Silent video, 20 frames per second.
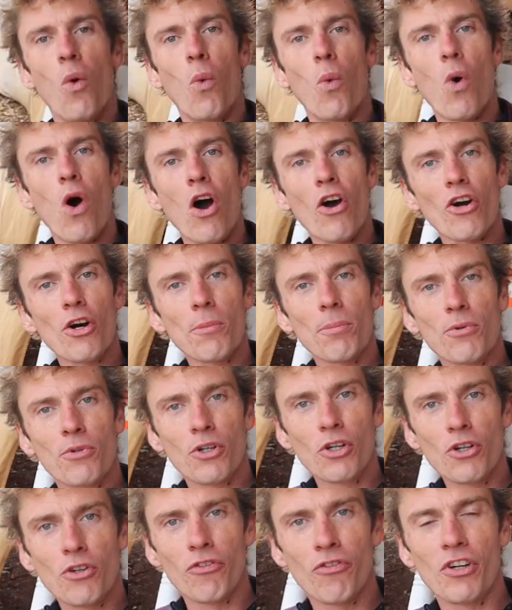
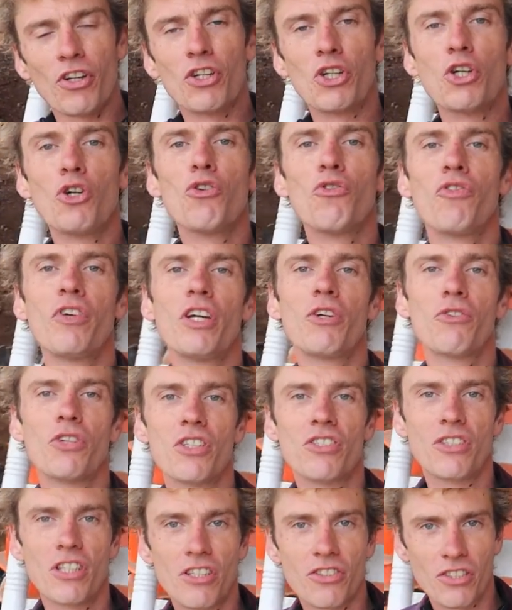waterproof and UV
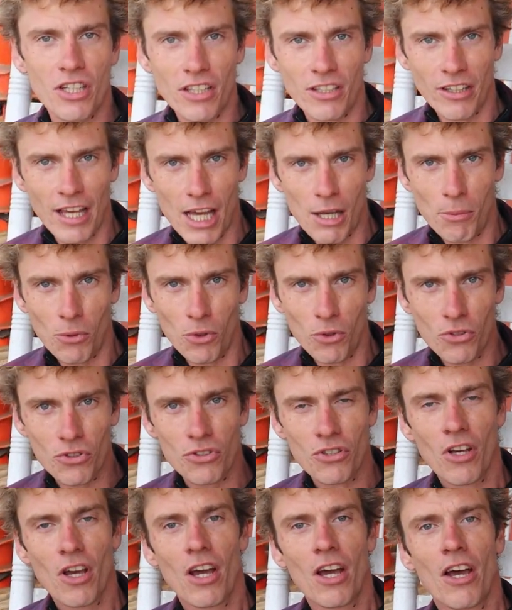resistant
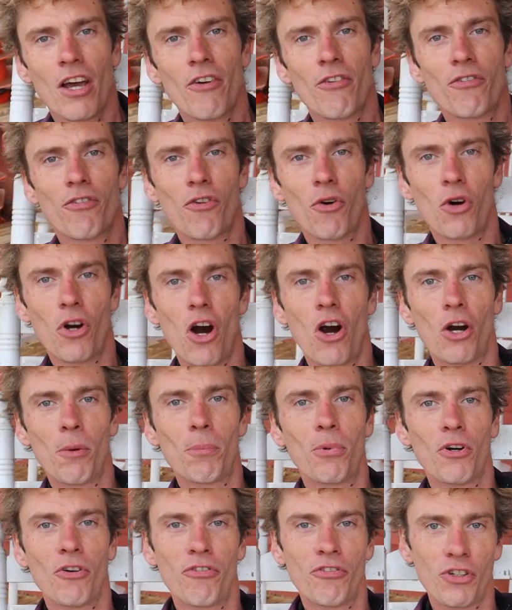labels for our
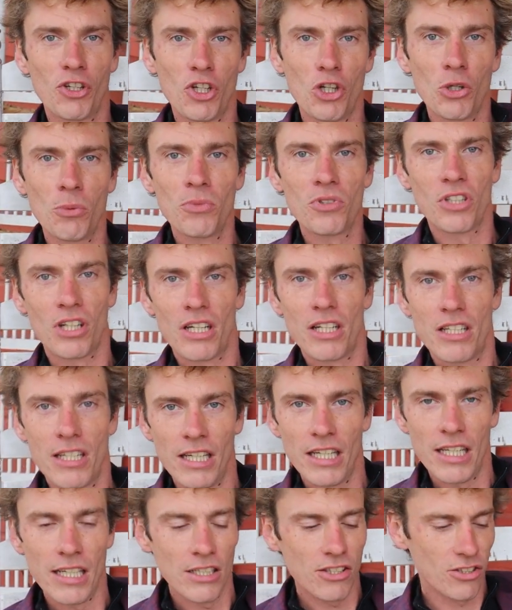perfumes and
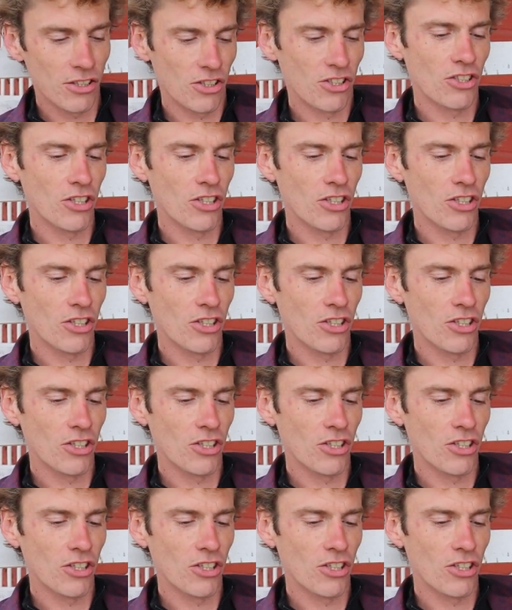teas and